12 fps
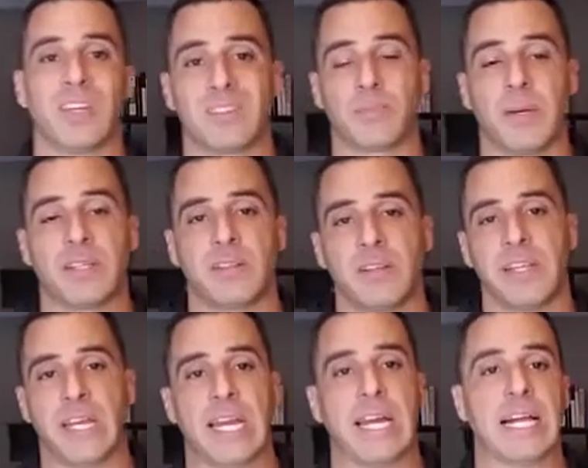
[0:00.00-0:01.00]
It's basically
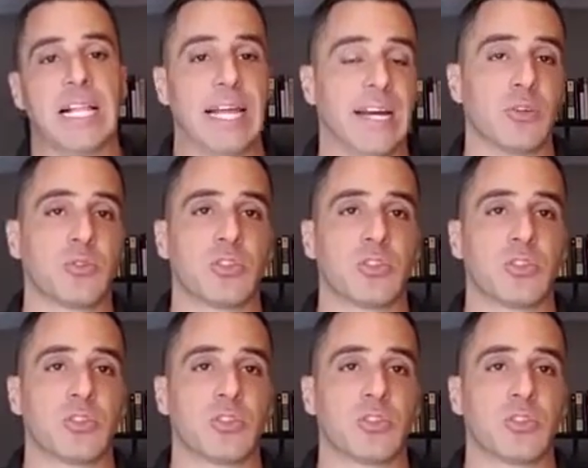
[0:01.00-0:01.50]
a cloud